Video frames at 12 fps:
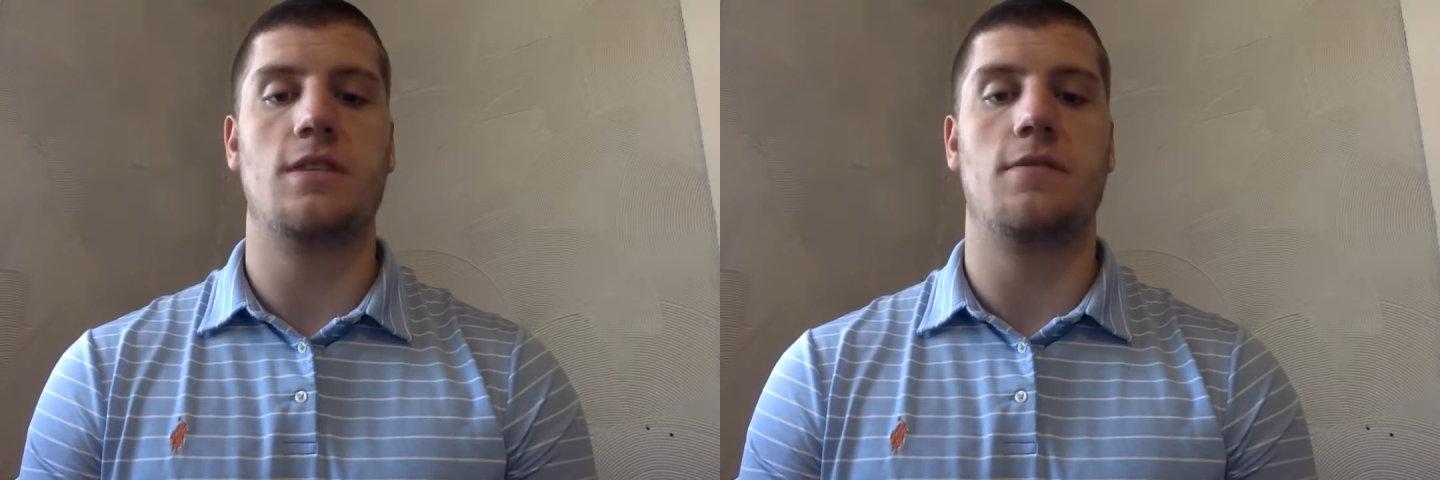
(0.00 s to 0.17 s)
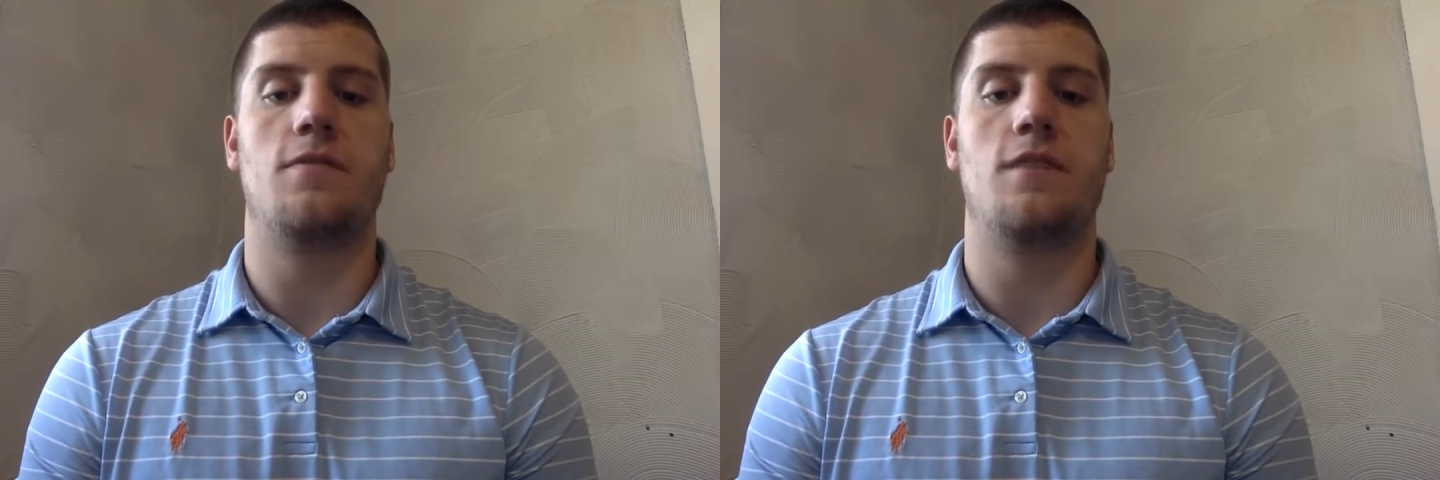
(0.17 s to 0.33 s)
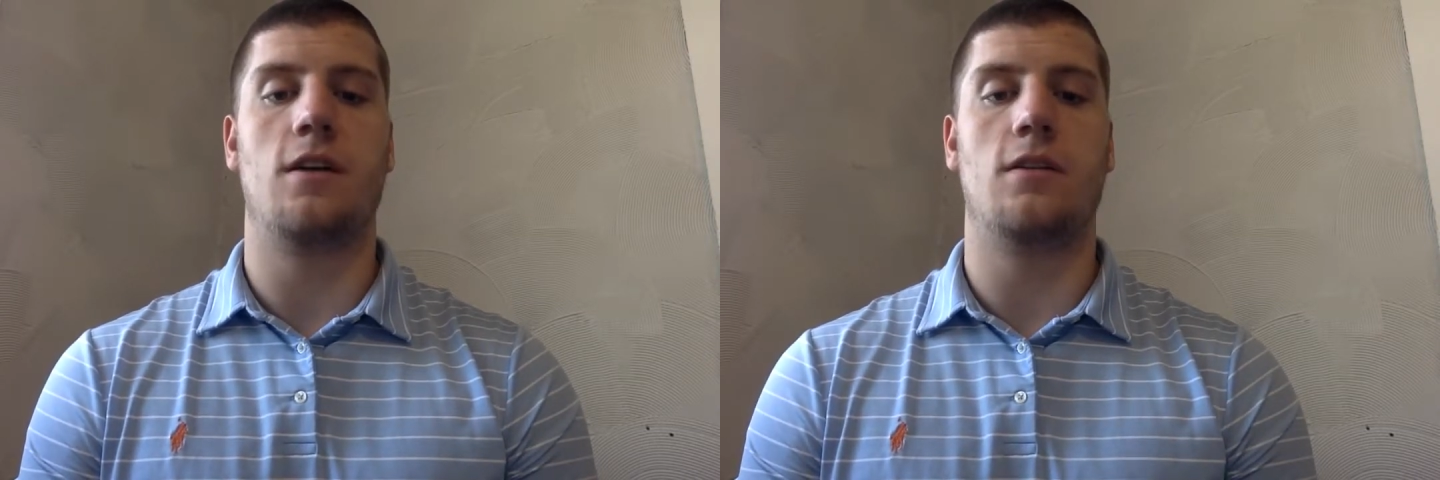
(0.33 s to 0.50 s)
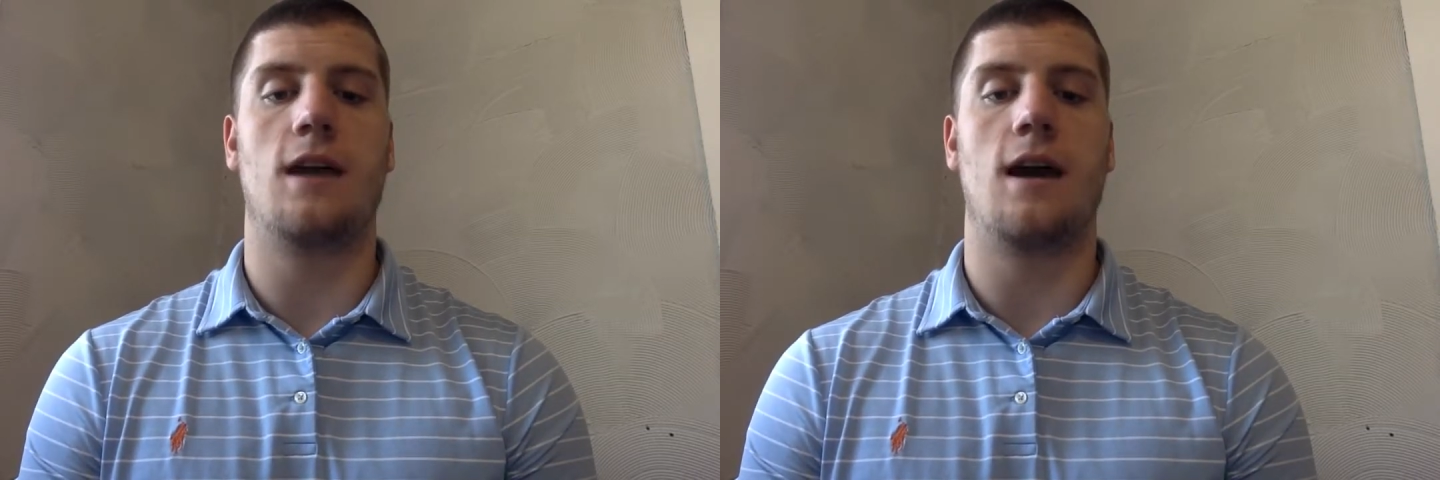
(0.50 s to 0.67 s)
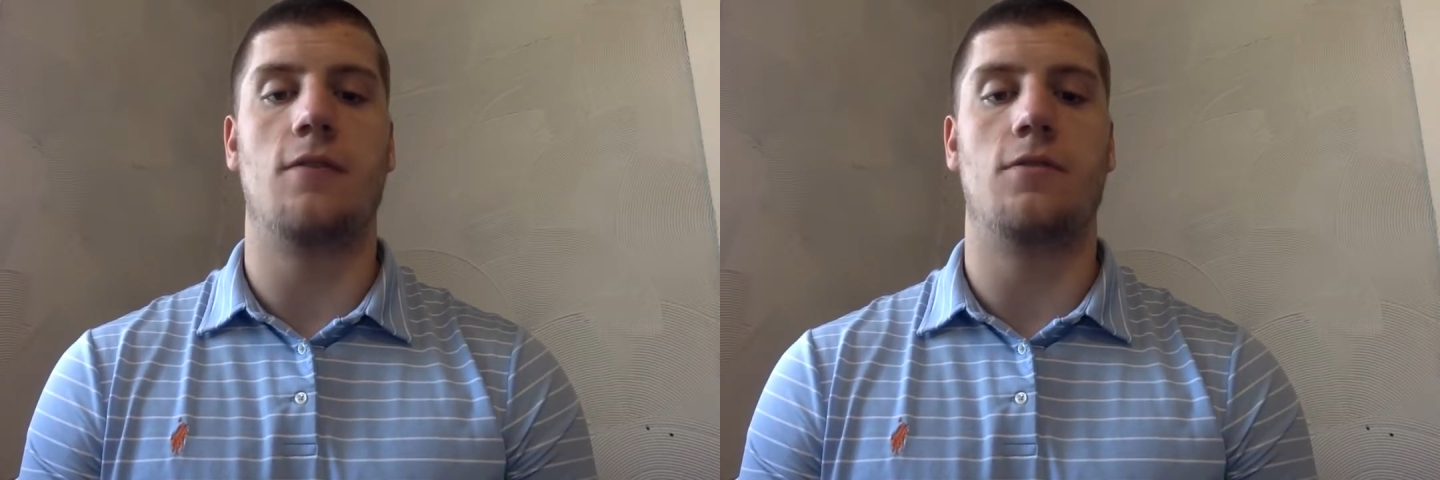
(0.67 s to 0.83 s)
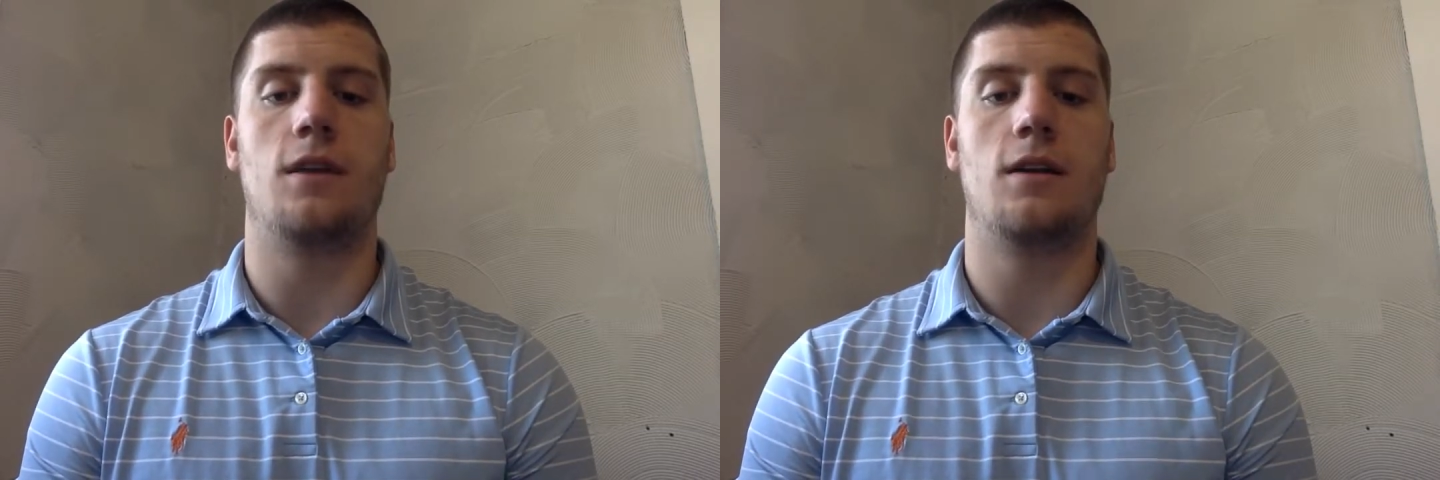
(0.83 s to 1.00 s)
of a failed
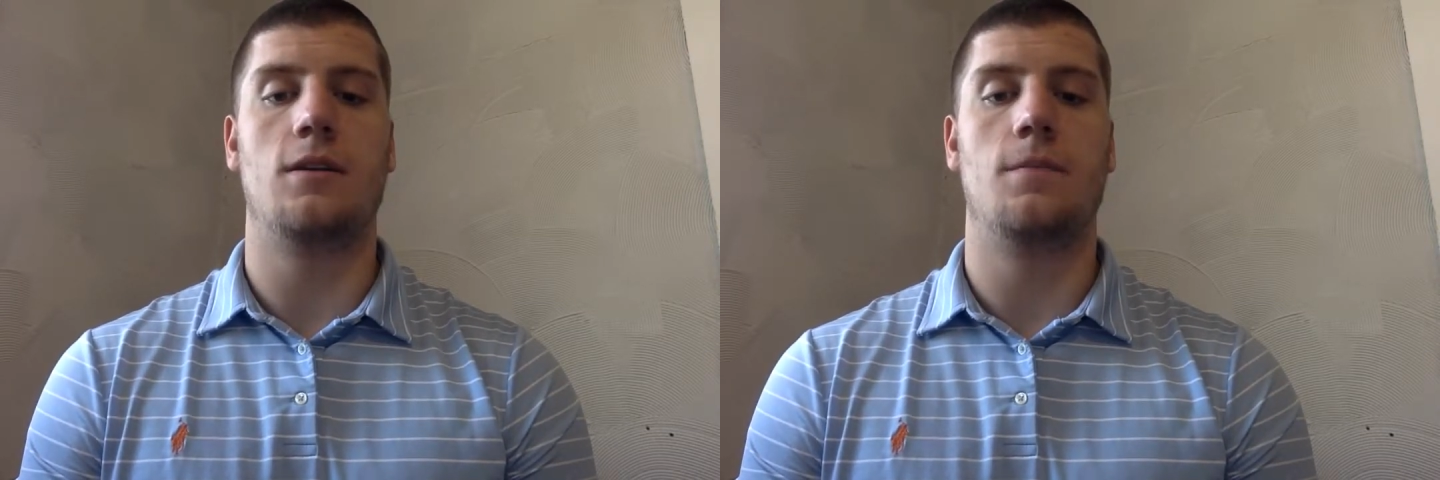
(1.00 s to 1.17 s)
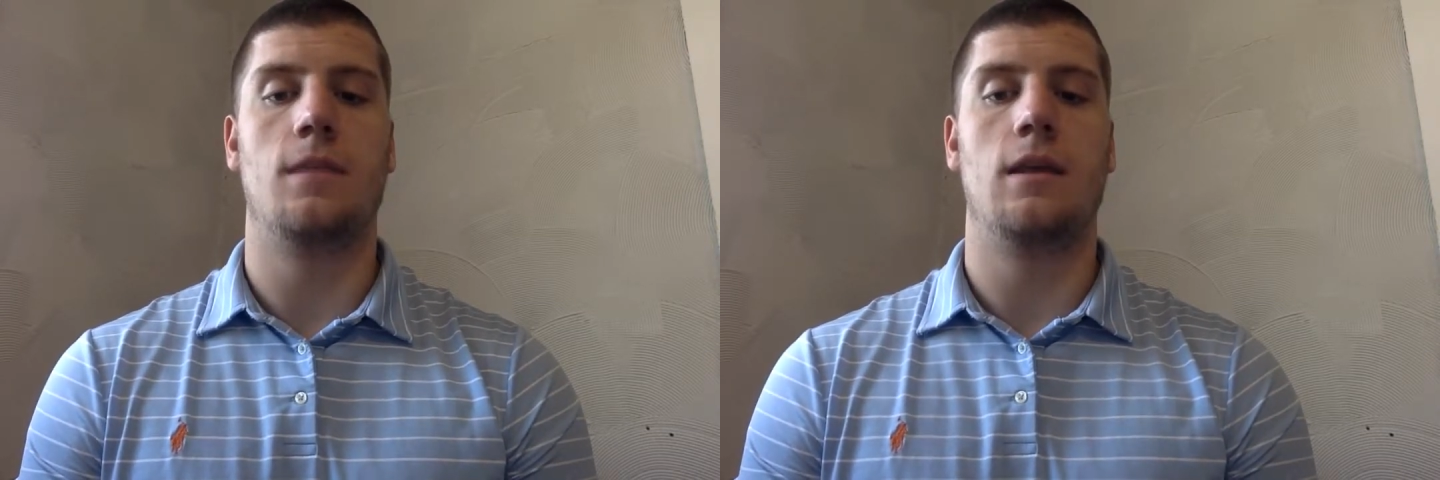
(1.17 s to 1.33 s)
conflict,